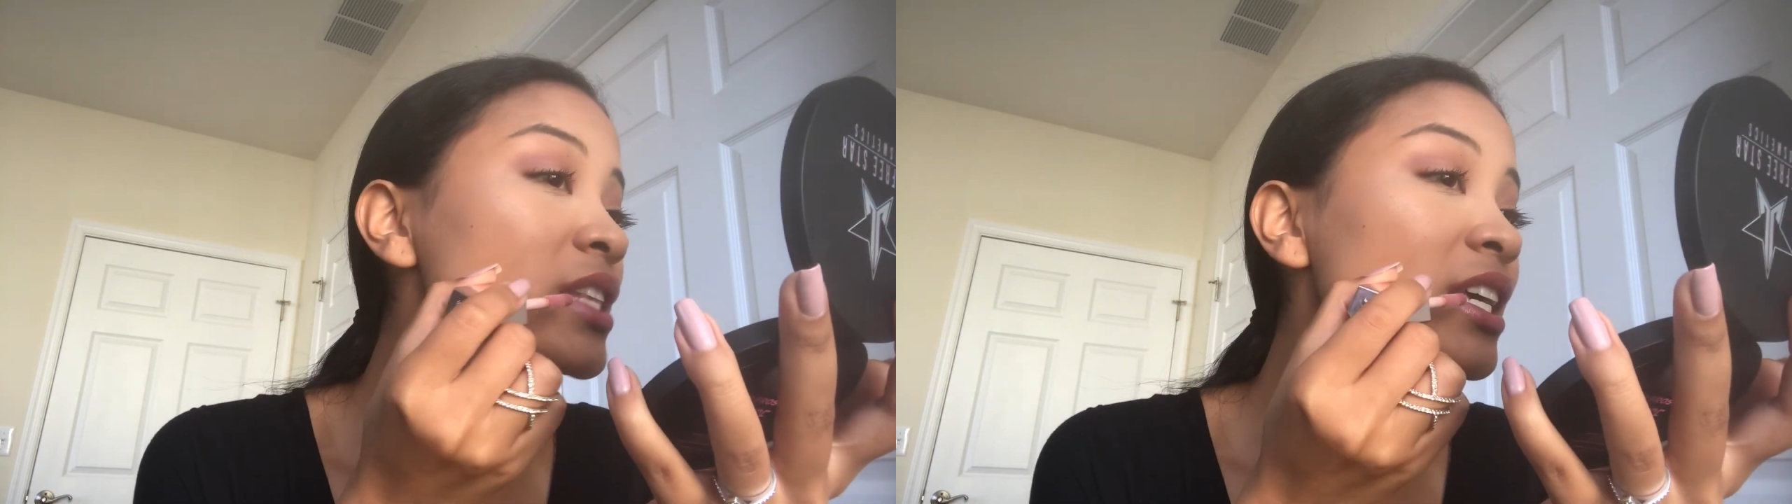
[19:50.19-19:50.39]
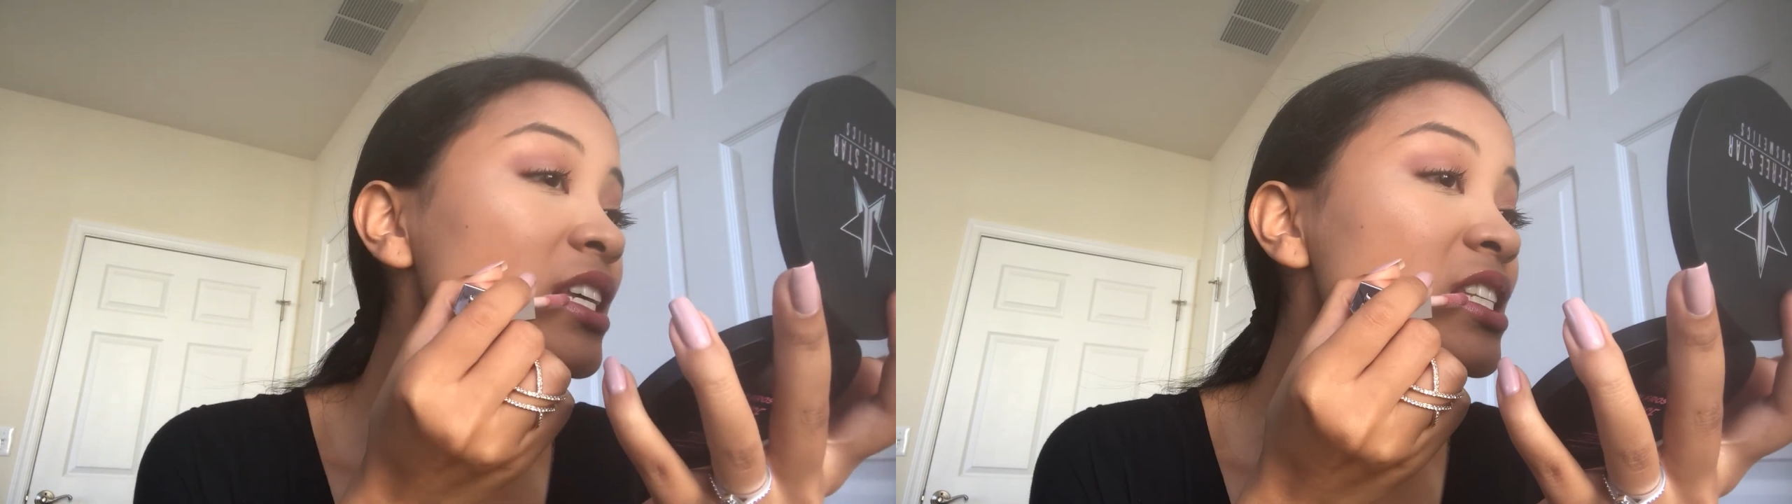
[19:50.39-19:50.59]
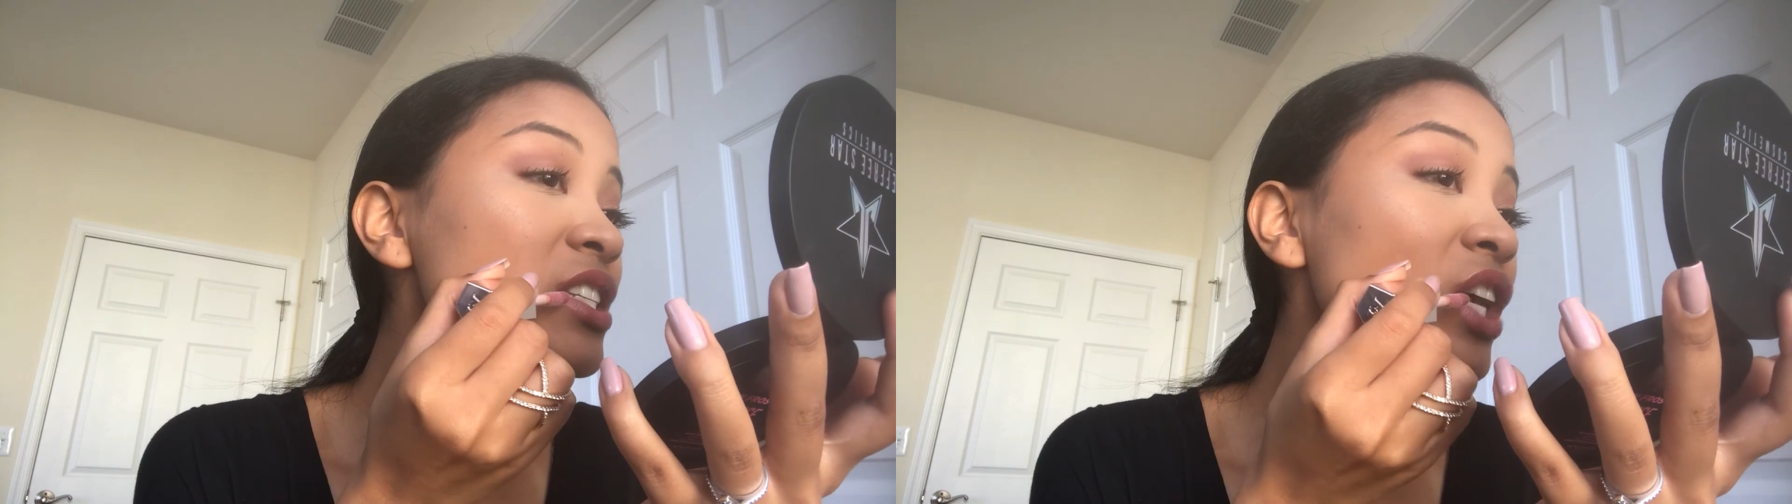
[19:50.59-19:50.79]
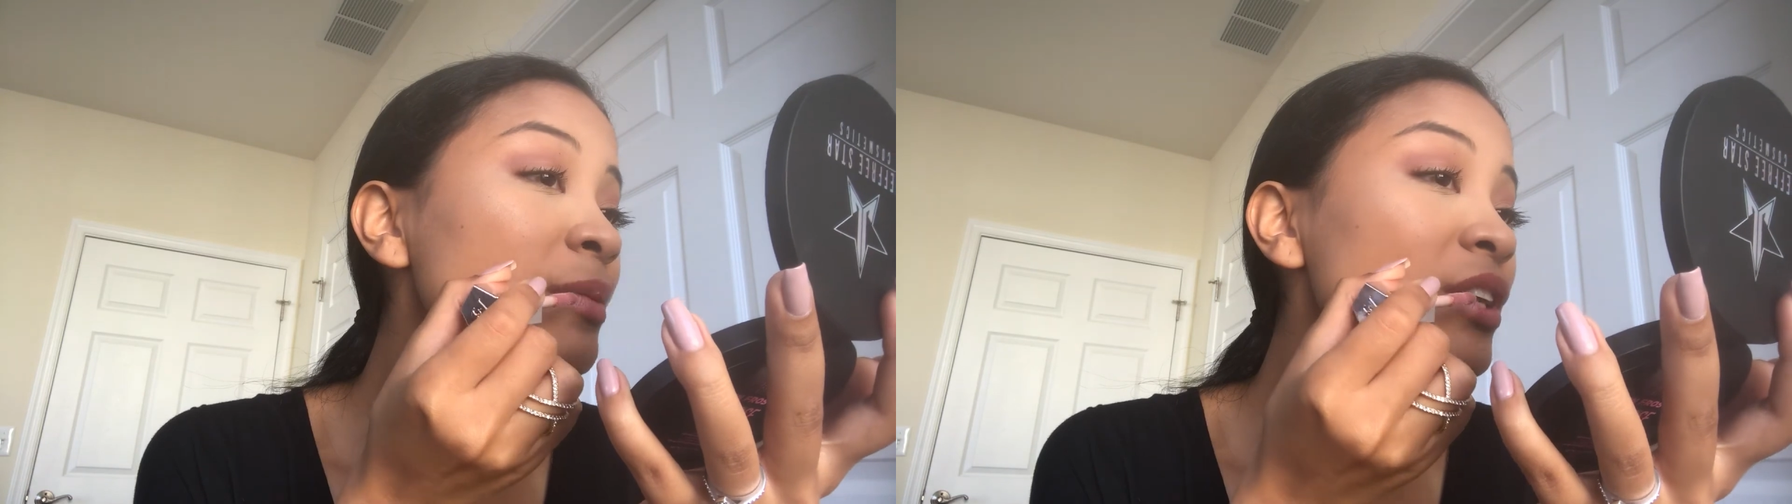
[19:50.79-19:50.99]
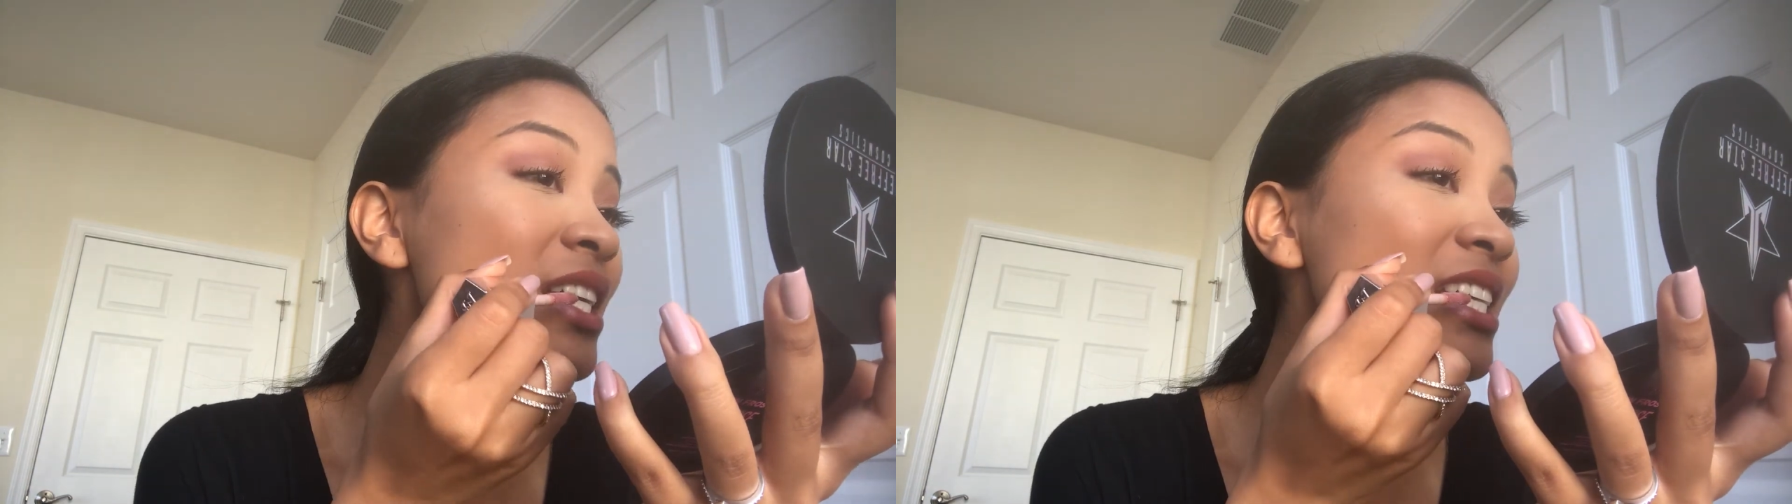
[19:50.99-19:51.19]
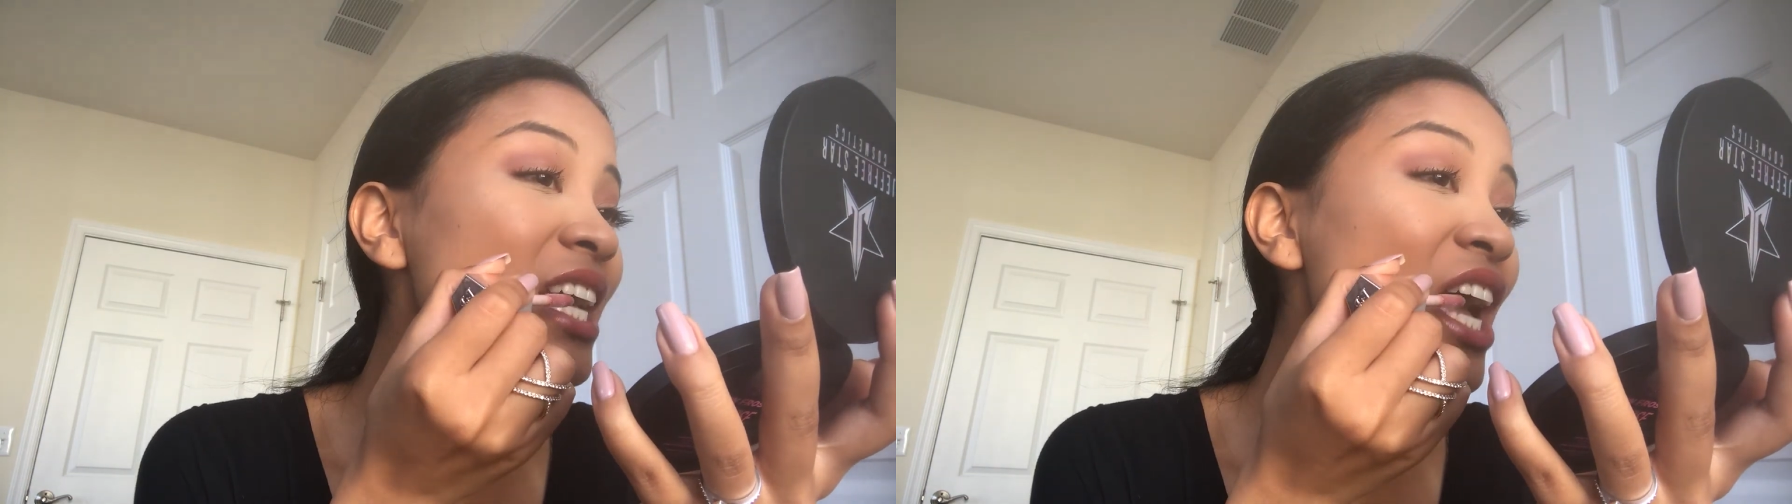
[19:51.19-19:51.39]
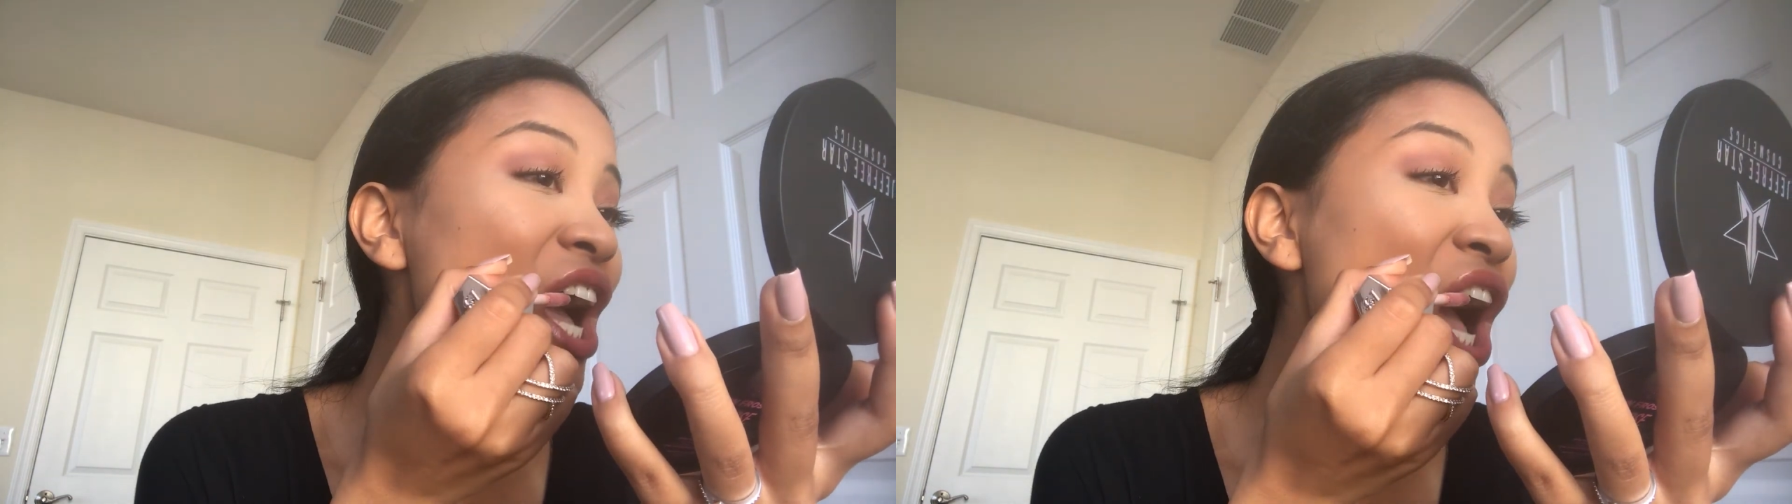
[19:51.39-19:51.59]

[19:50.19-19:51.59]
things drive me crazy.